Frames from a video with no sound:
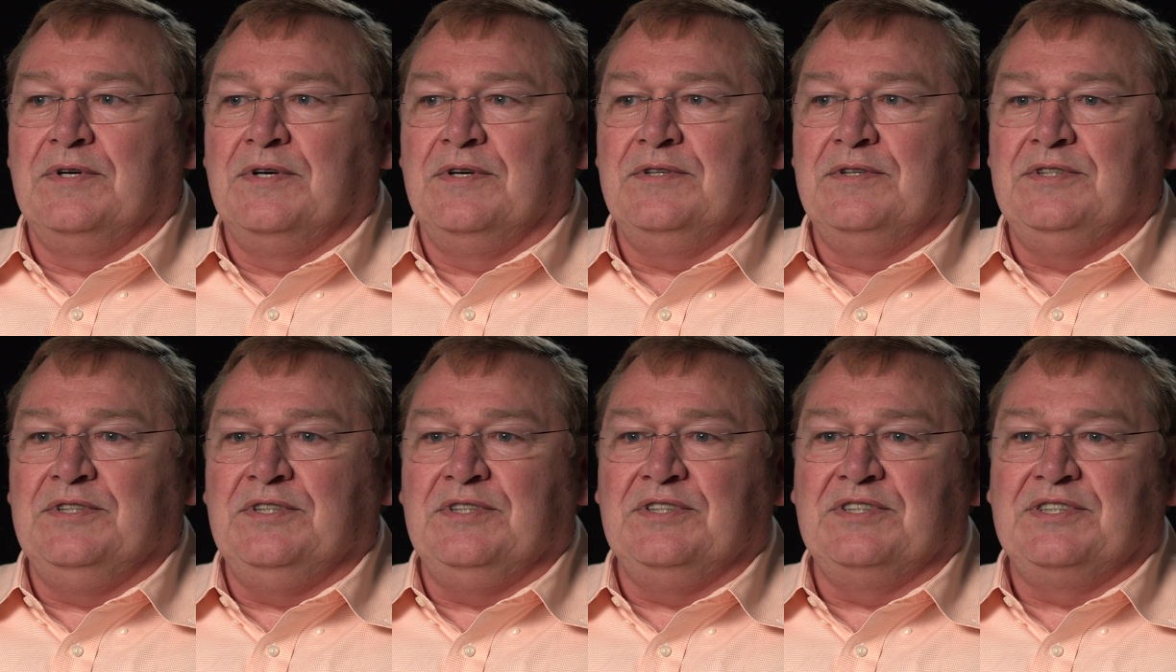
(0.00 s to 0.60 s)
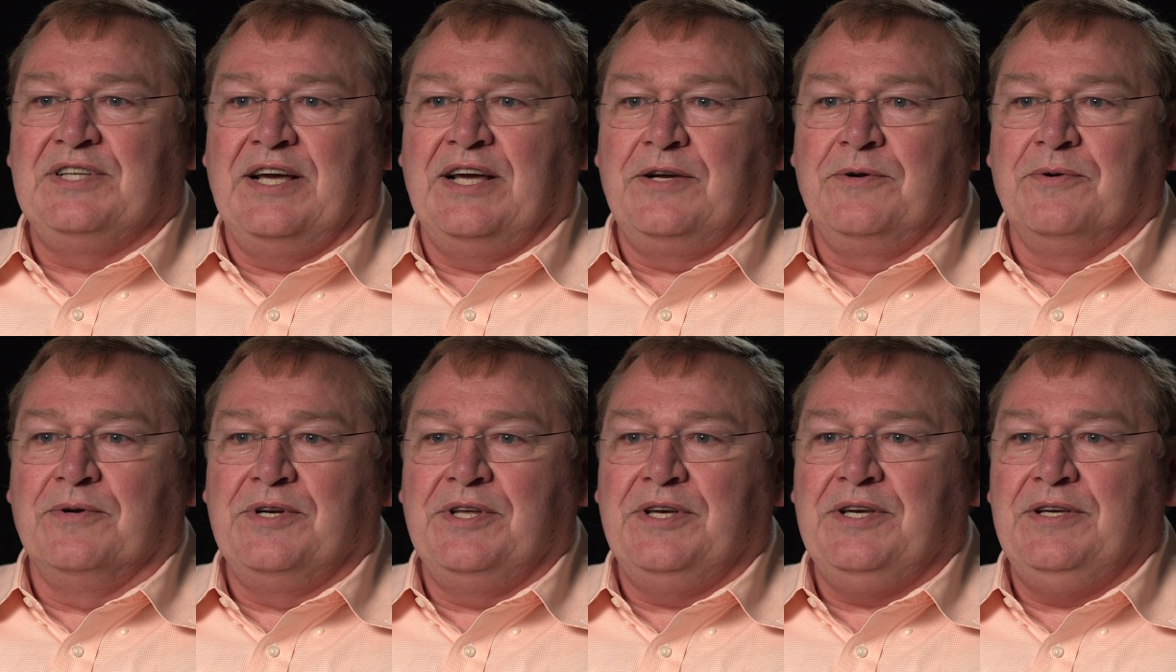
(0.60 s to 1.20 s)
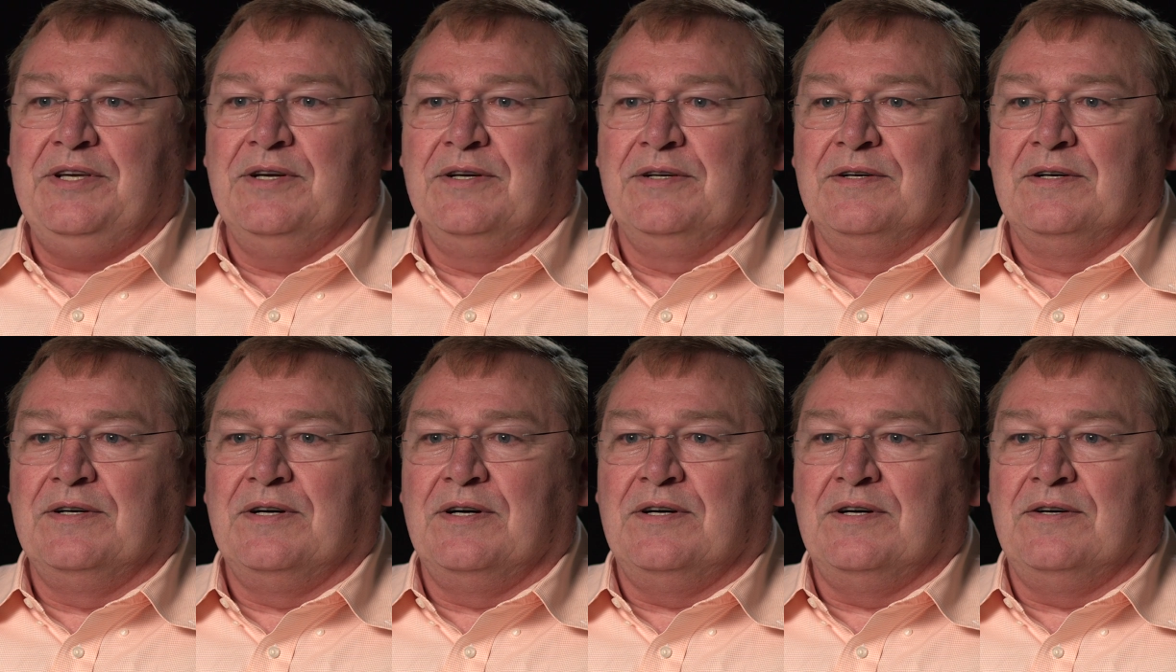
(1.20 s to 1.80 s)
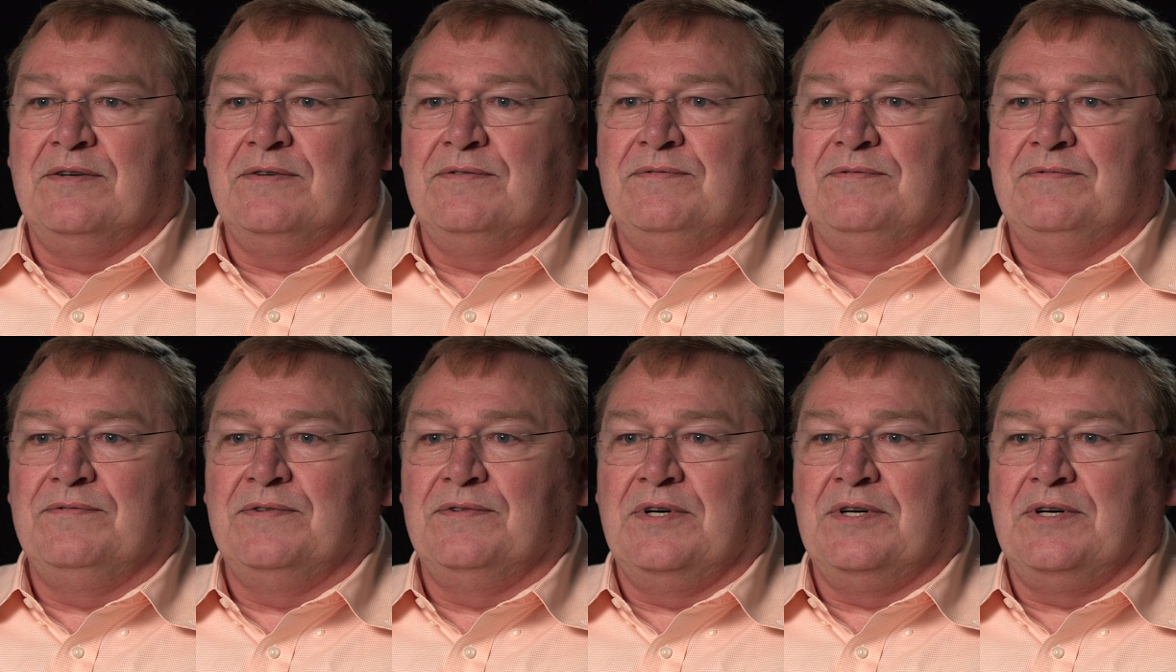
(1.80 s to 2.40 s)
the integrity of